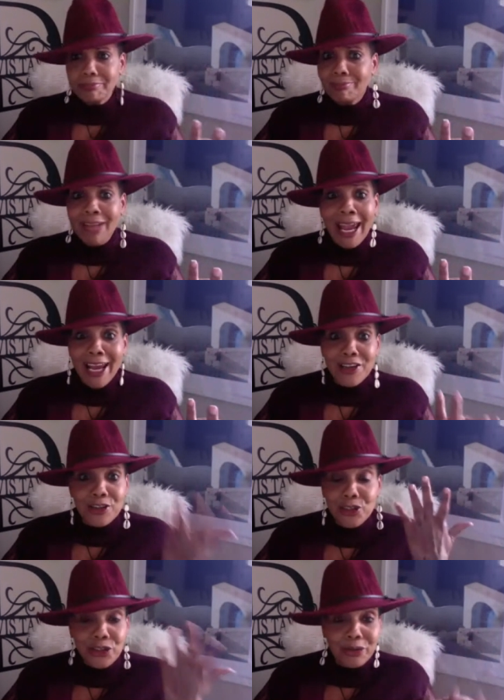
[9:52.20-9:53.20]
and
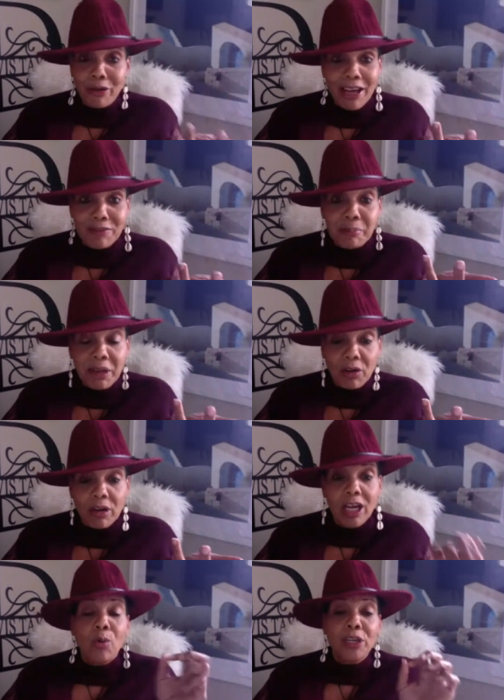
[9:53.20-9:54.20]
you don't have milk.
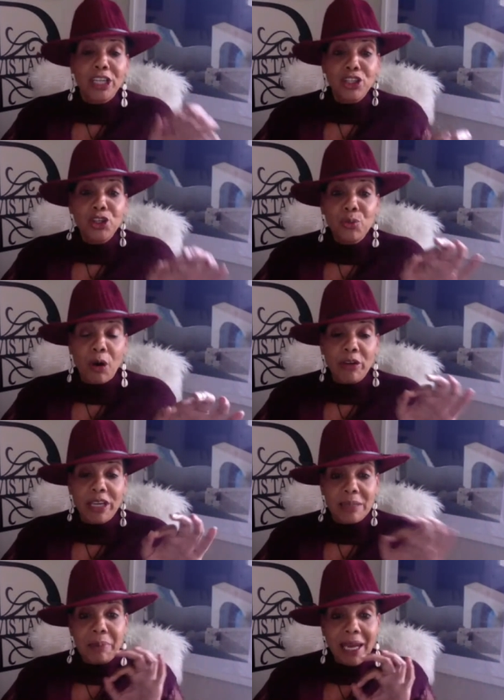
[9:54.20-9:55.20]
Well, then you won't
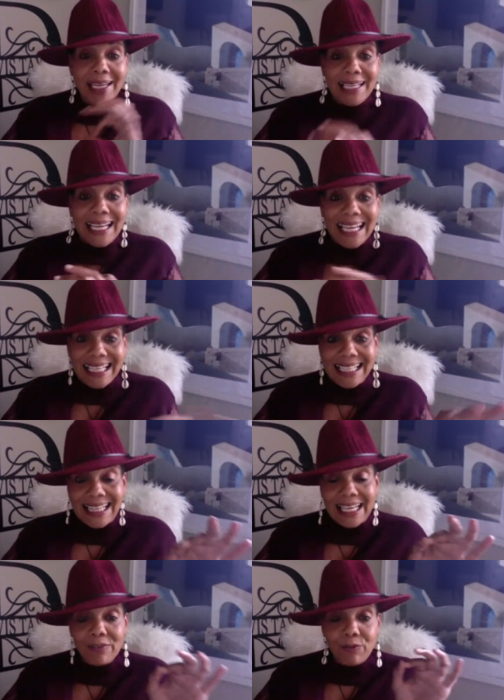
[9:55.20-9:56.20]
get paid
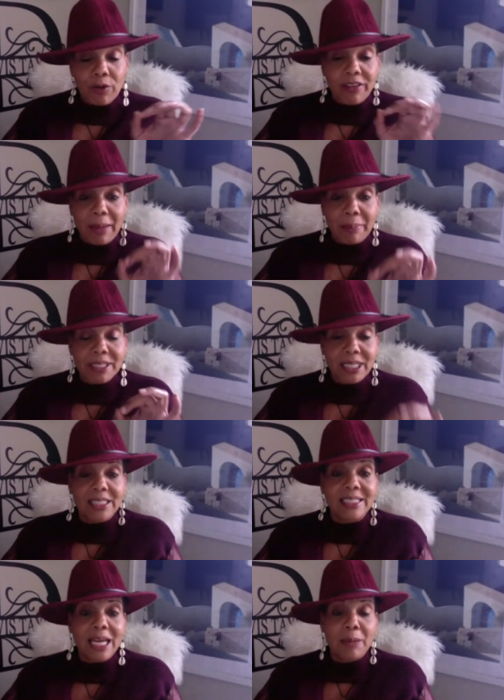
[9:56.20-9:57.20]
anything for that particular
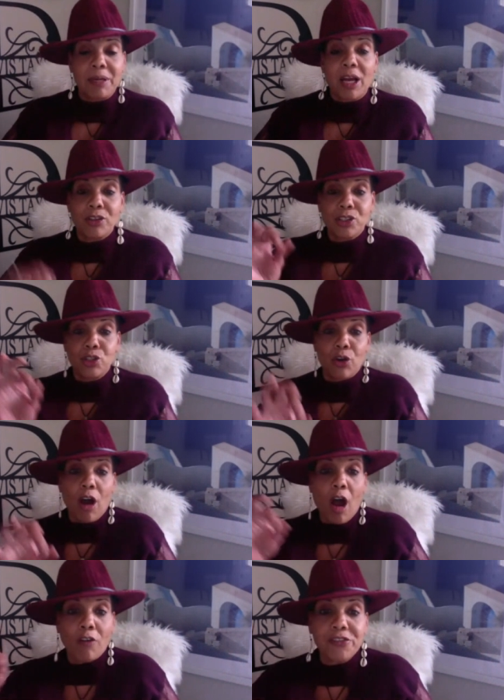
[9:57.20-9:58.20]
day because you're
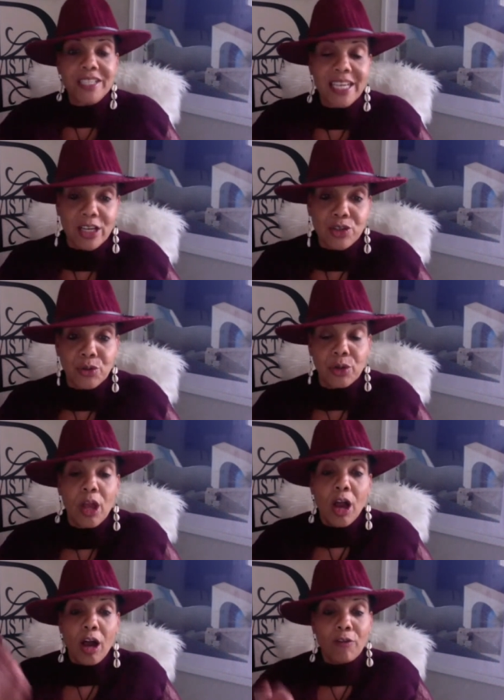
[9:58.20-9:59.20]
off schedule
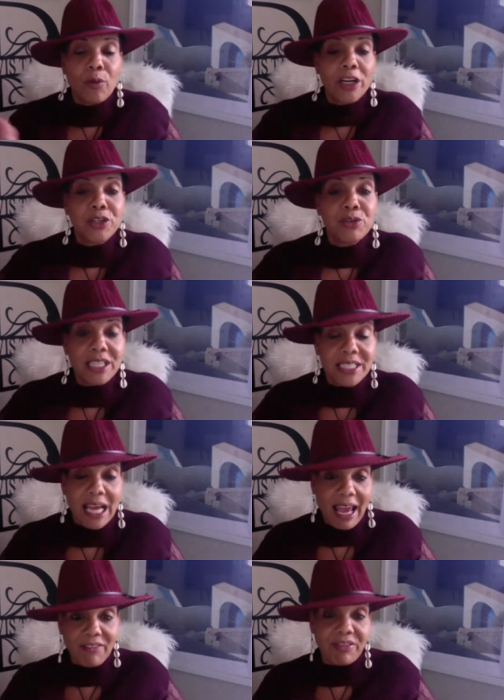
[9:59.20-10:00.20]
of what you need to
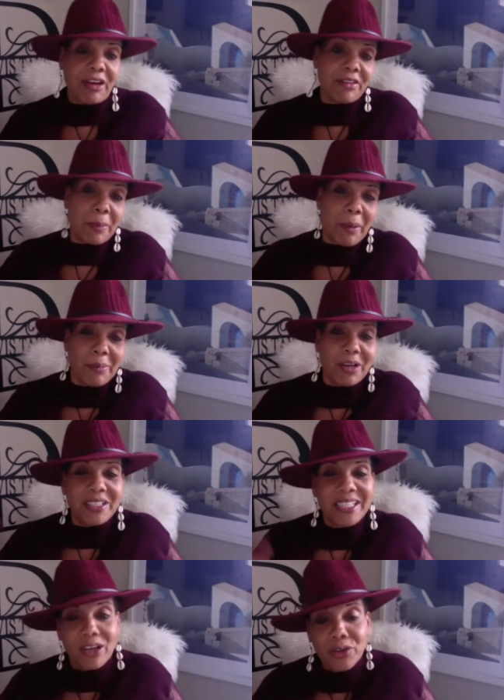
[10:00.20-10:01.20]
have there. And they're probably going to
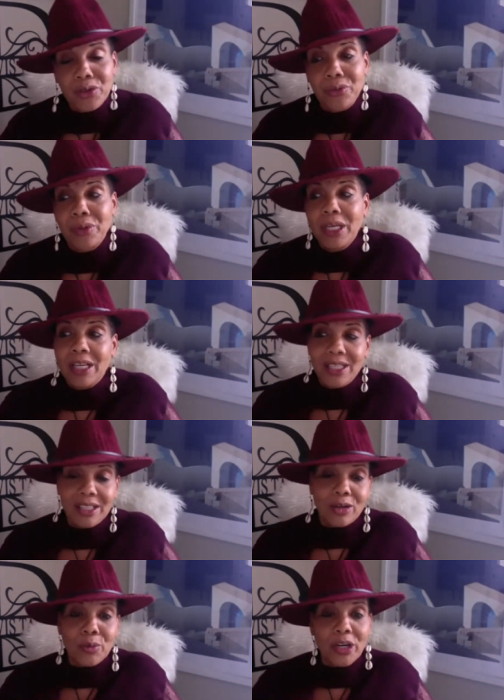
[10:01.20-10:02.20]
tell you,
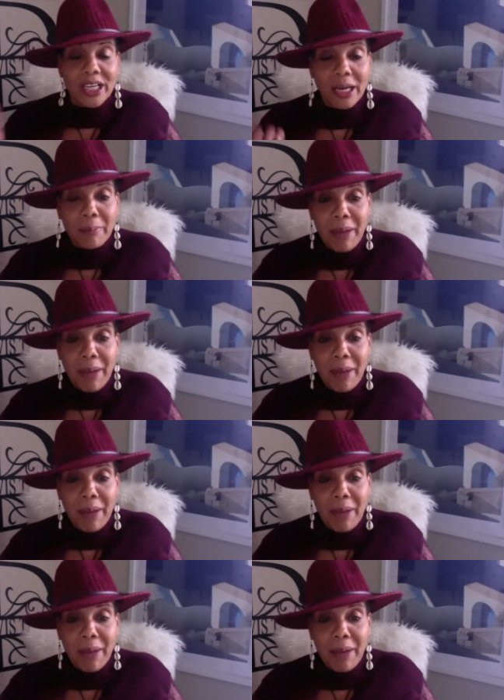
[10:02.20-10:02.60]
look, we're going to come